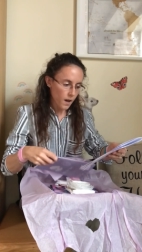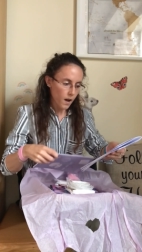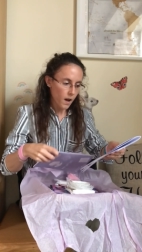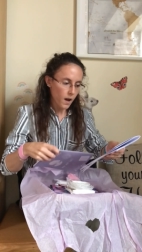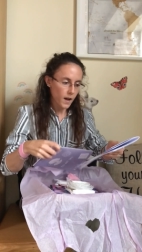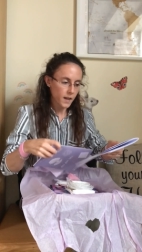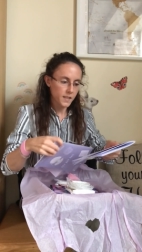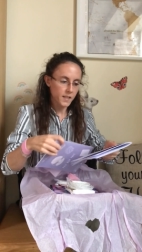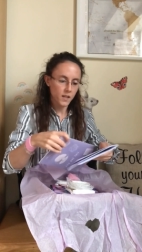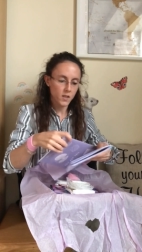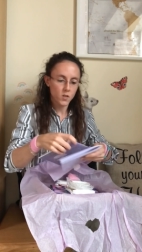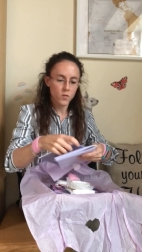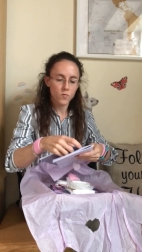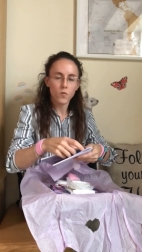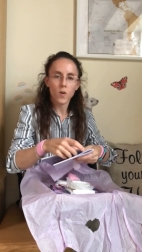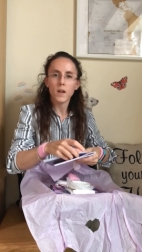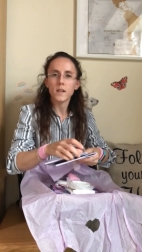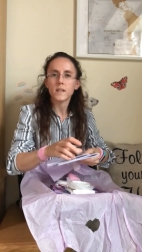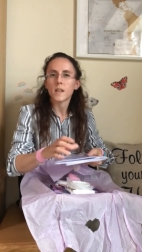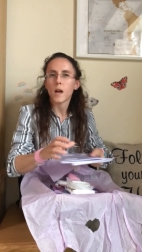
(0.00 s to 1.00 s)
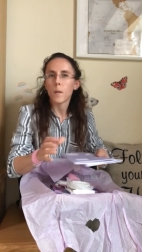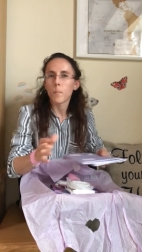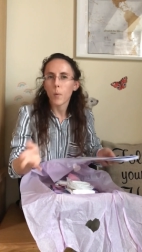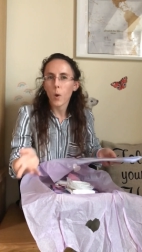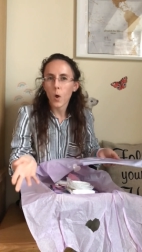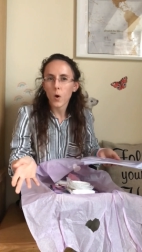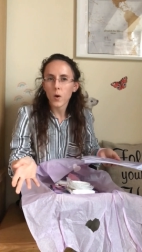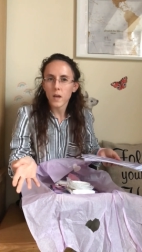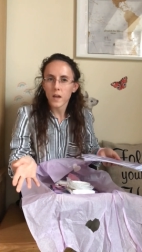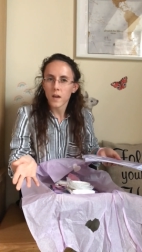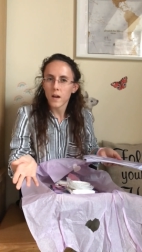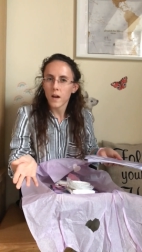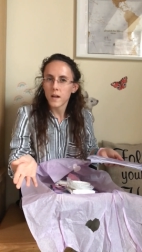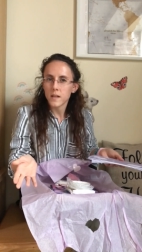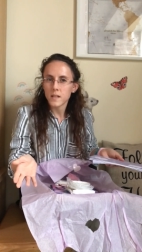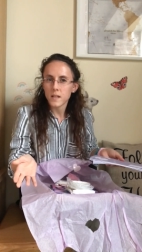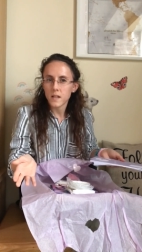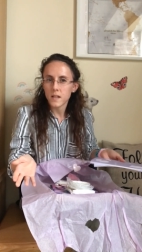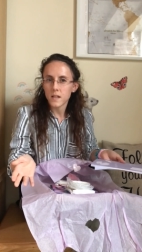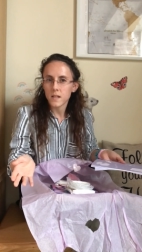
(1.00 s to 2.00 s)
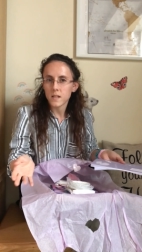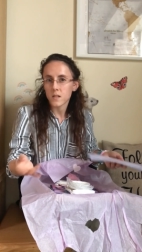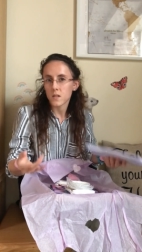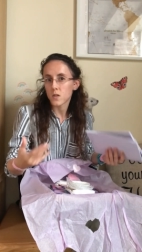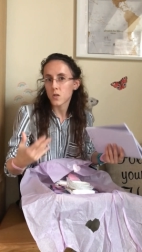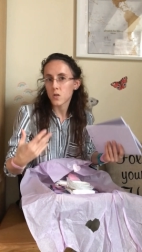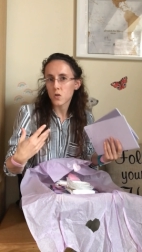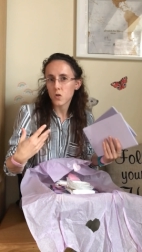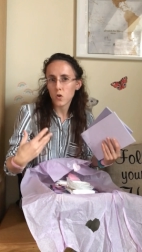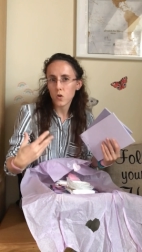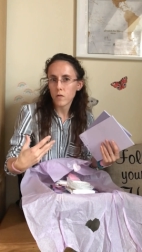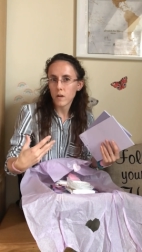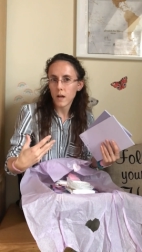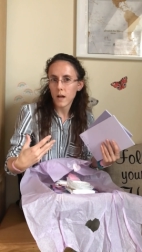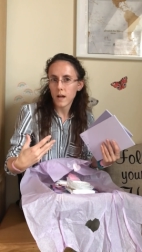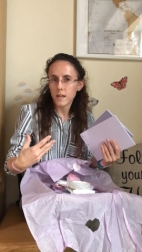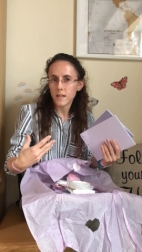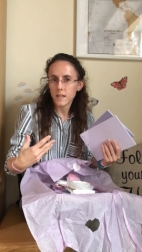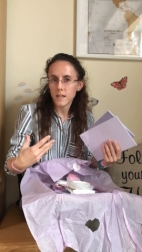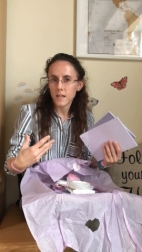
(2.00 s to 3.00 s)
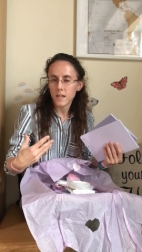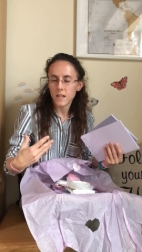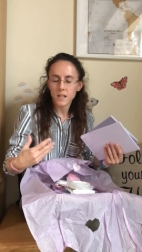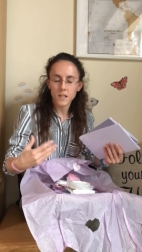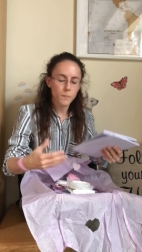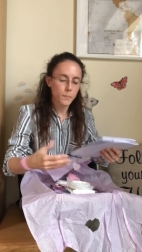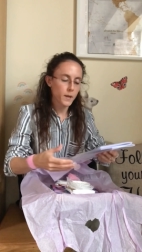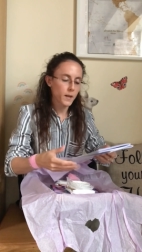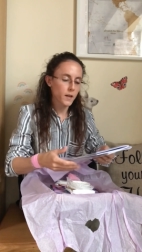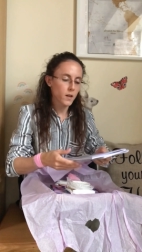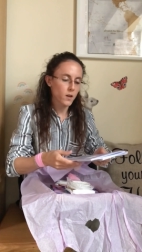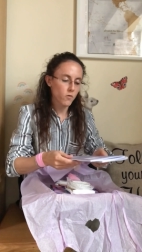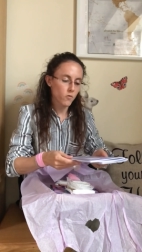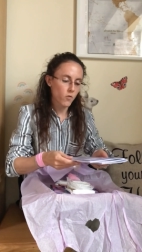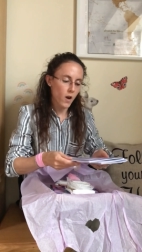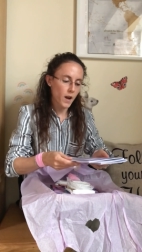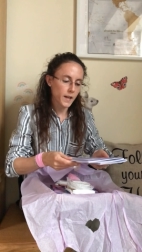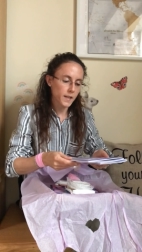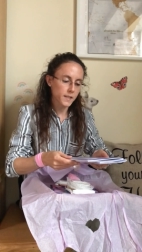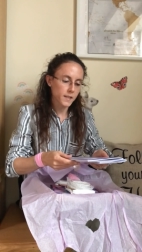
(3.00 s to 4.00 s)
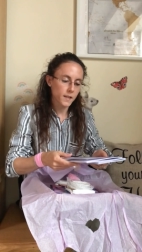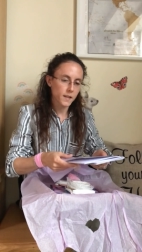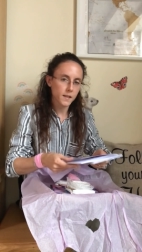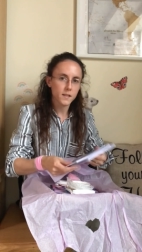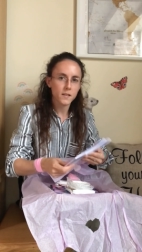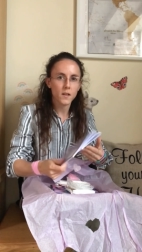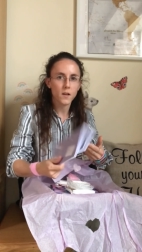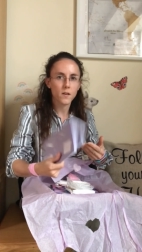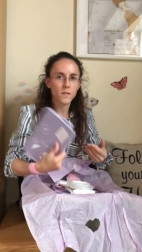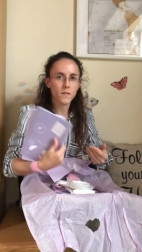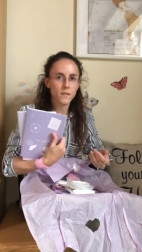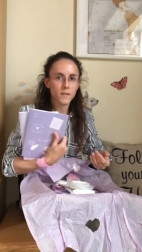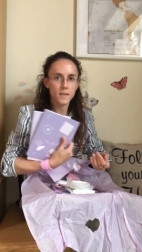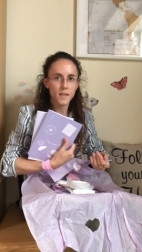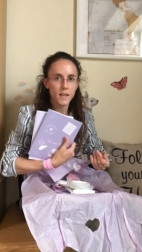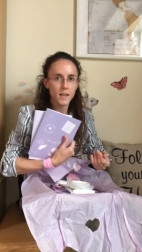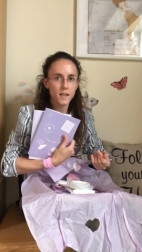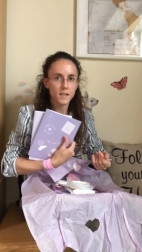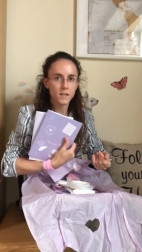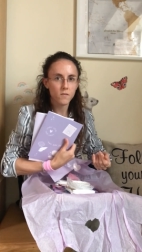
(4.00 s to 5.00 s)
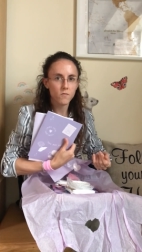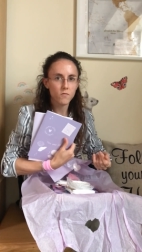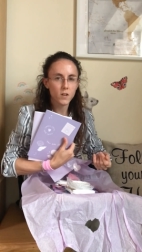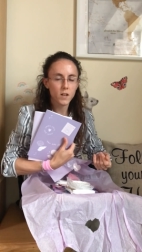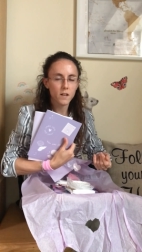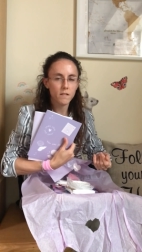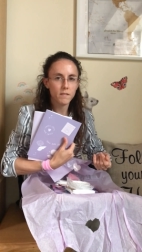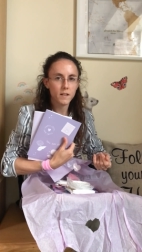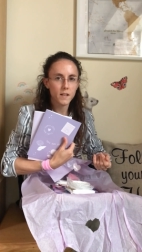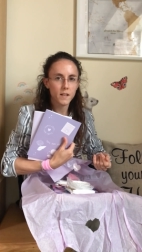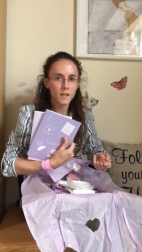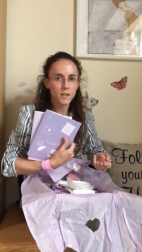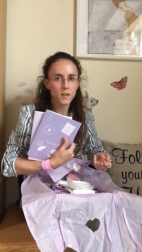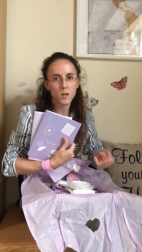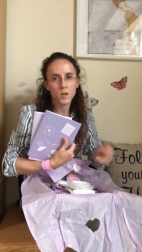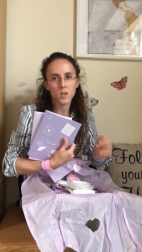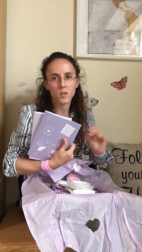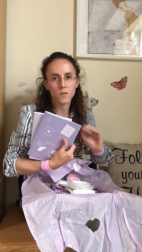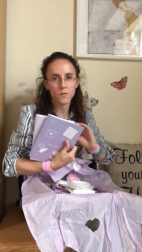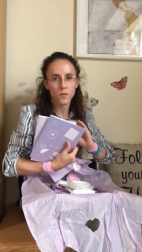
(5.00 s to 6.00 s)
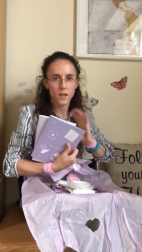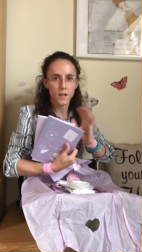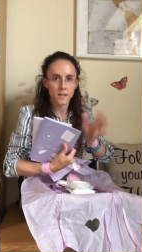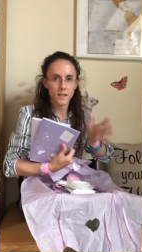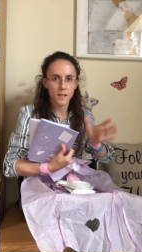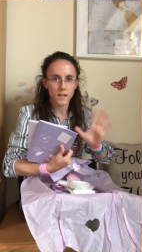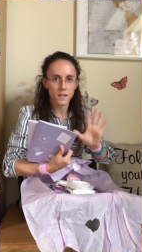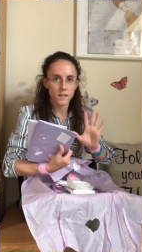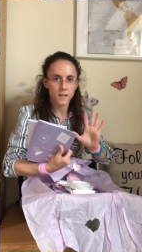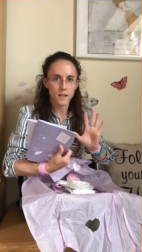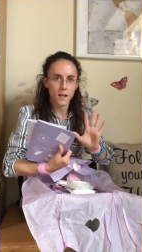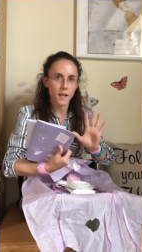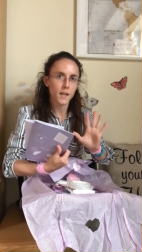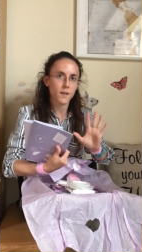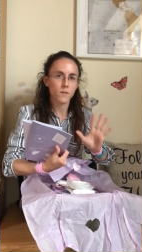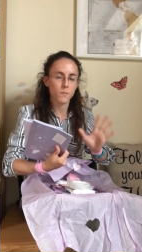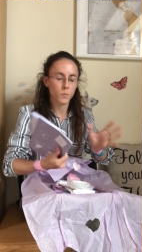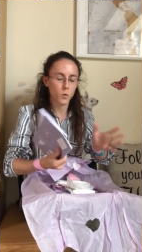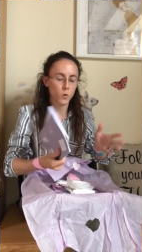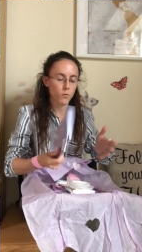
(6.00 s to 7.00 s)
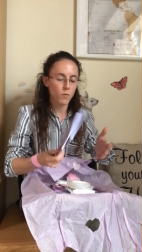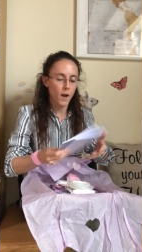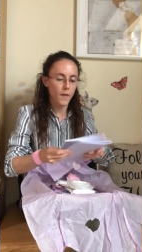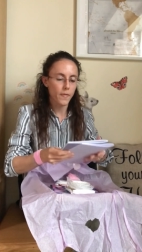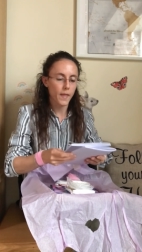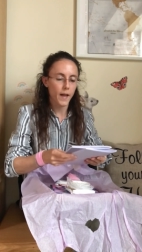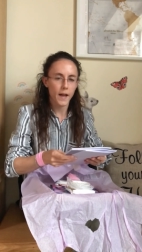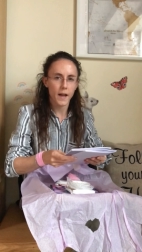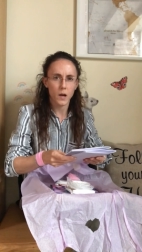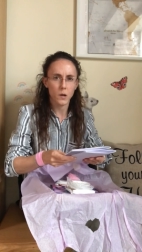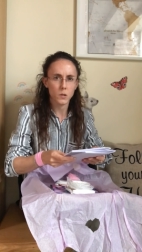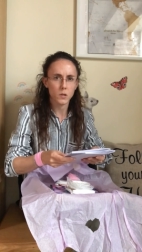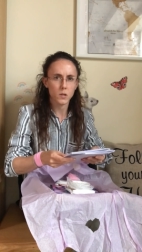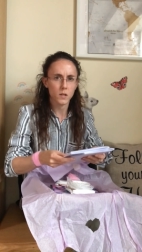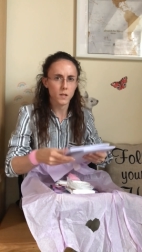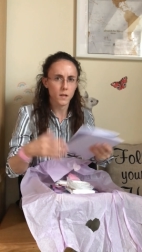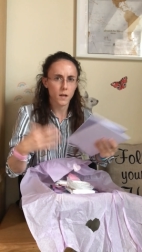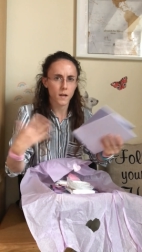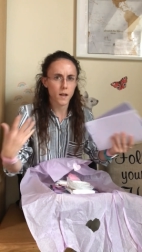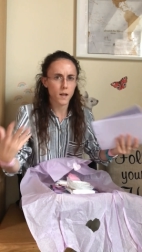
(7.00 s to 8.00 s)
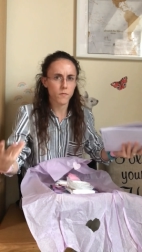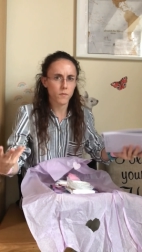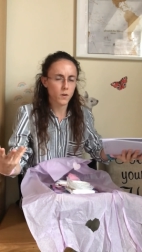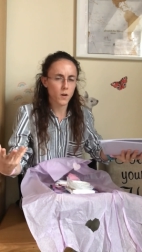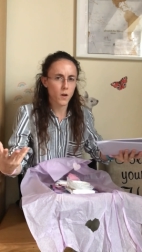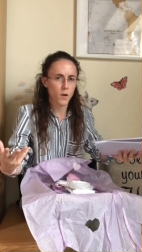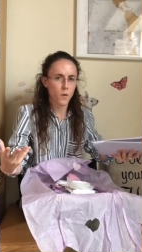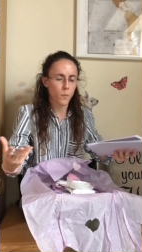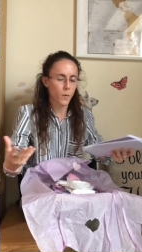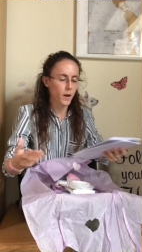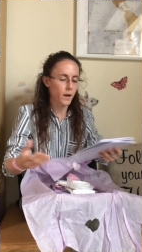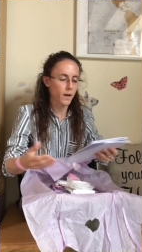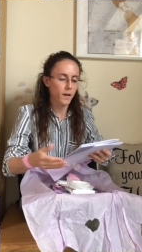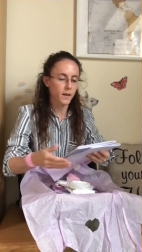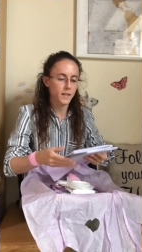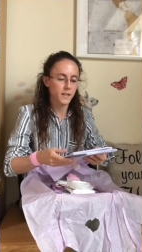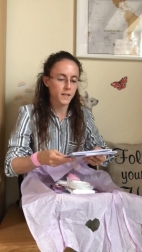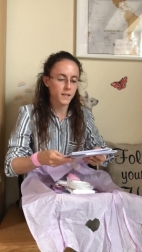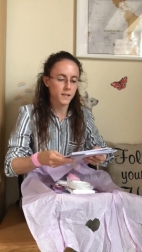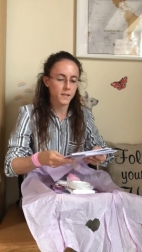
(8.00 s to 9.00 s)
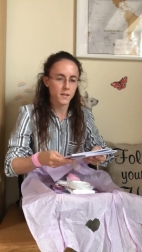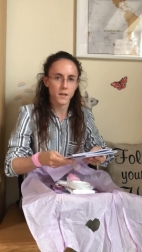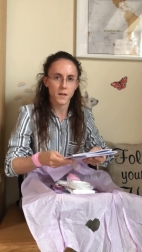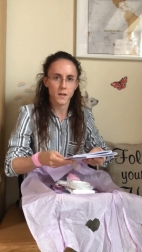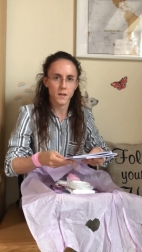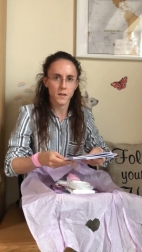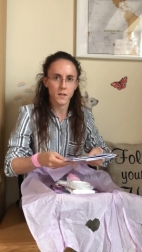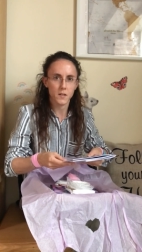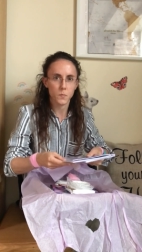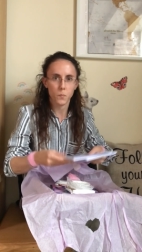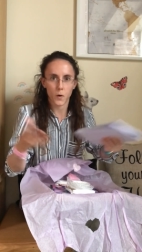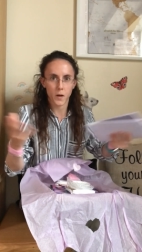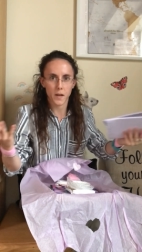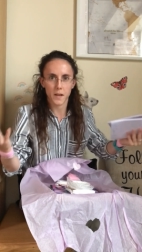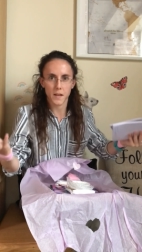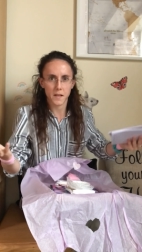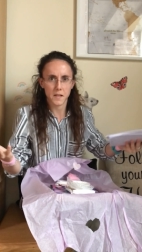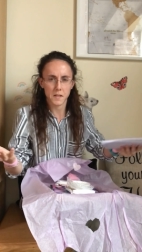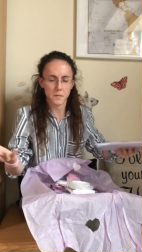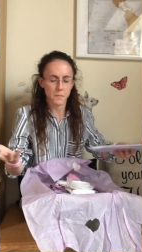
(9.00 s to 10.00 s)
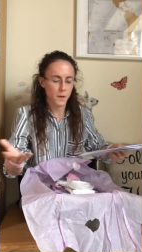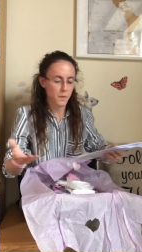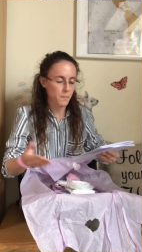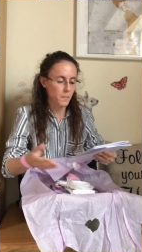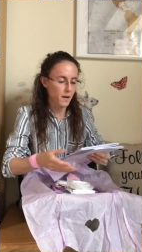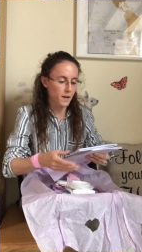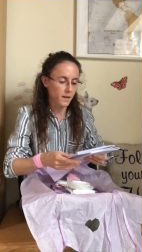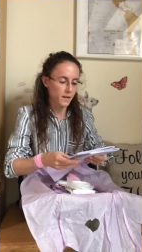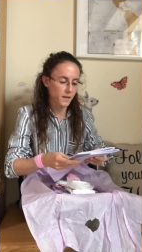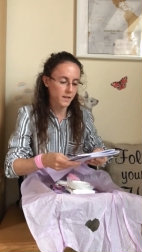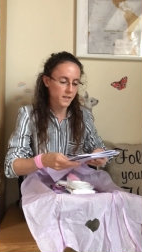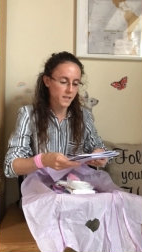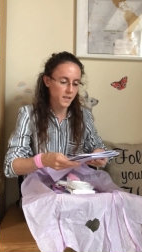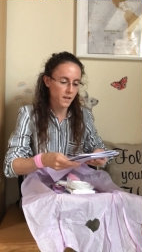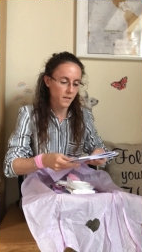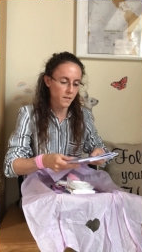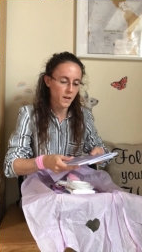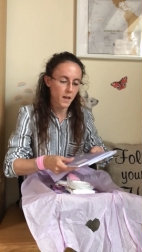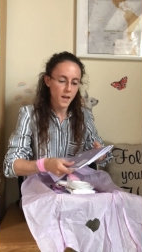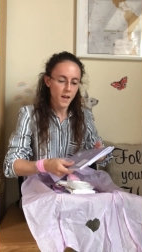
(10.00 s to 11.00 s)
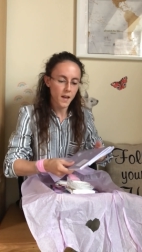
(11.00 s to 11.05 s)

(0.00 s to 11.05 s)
I tend to write down blogging ideas and story ideas being a writer so these are really really useful I tend to leave them all around the house because I never know when ideas are going to spring into my mind so